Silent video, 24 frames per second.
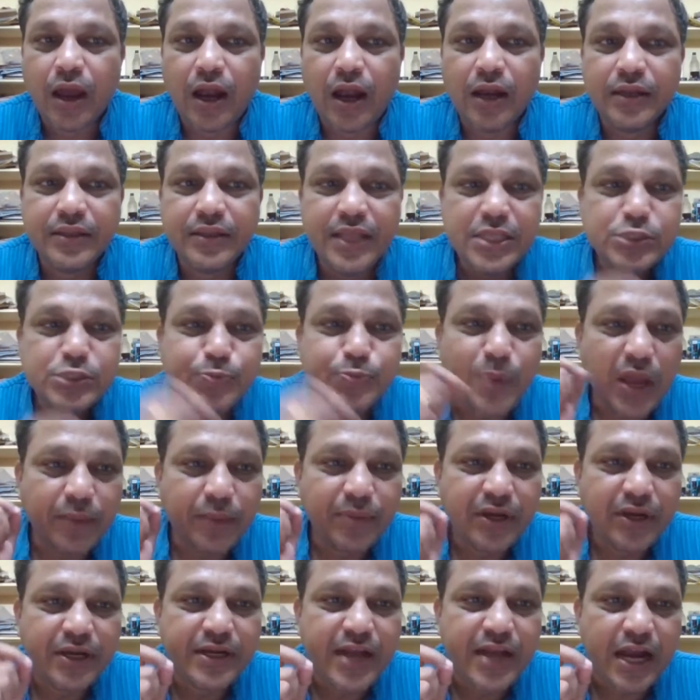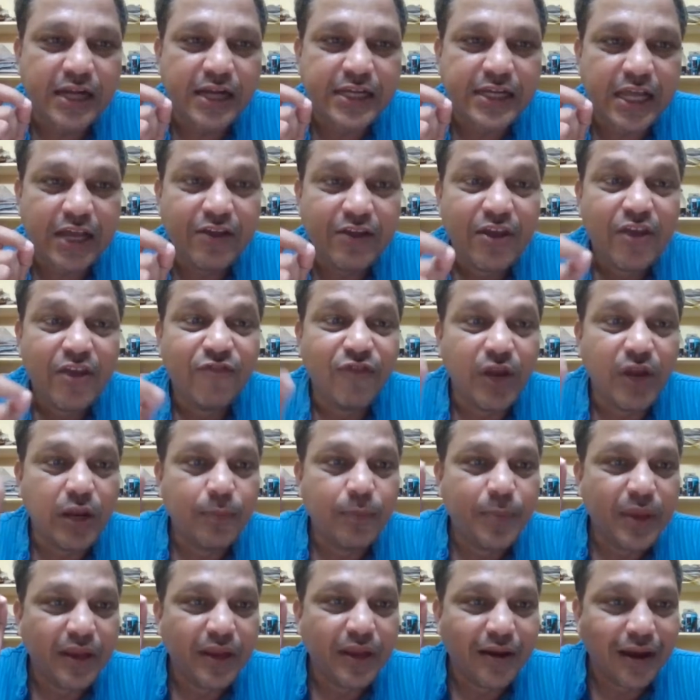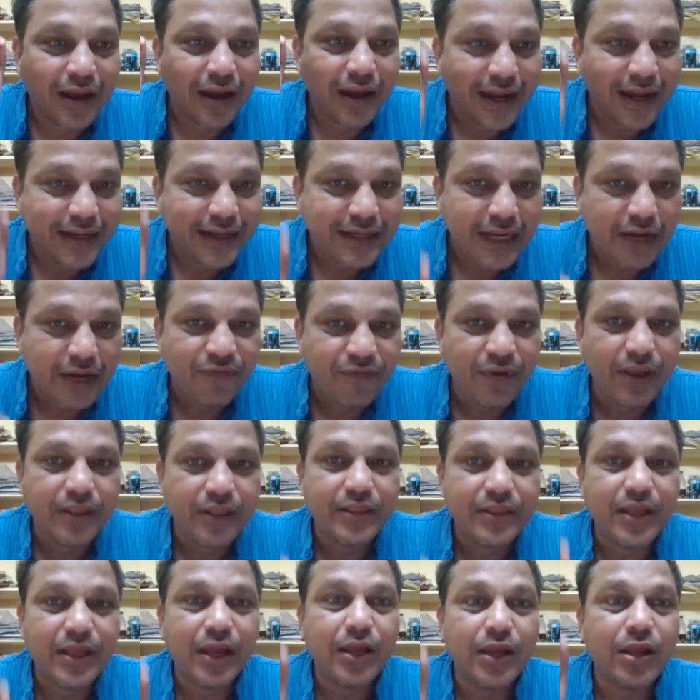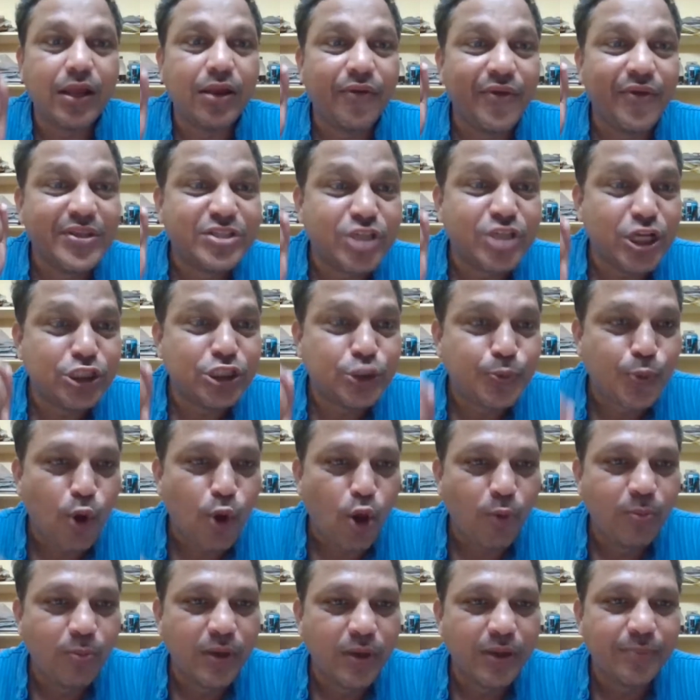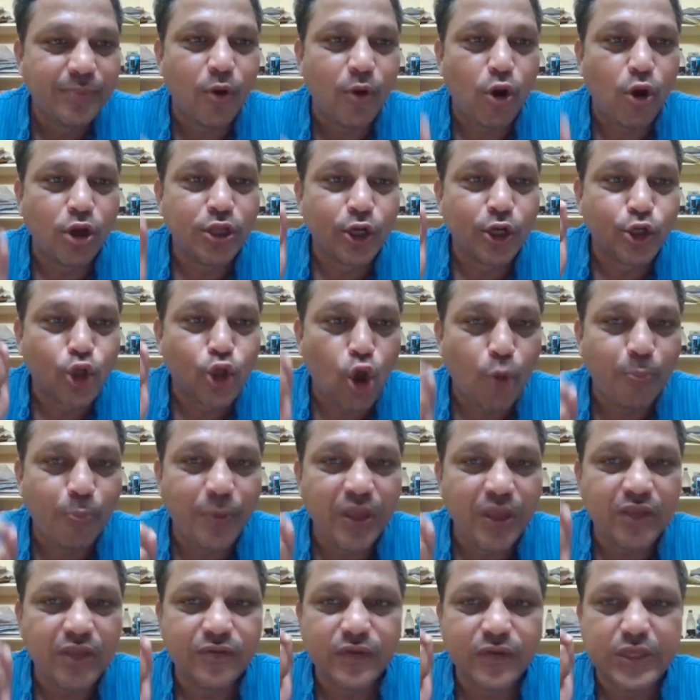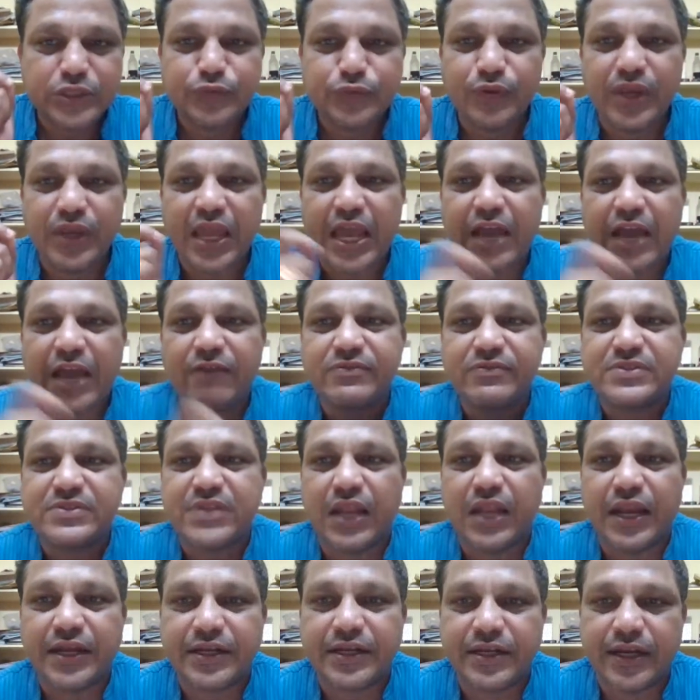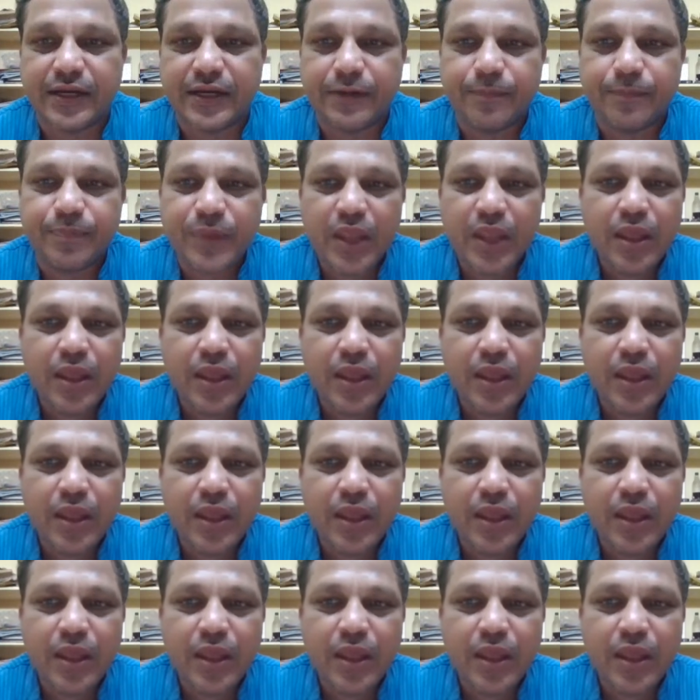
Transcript: And this primary data will be related with the research problem or the topic which we have selected.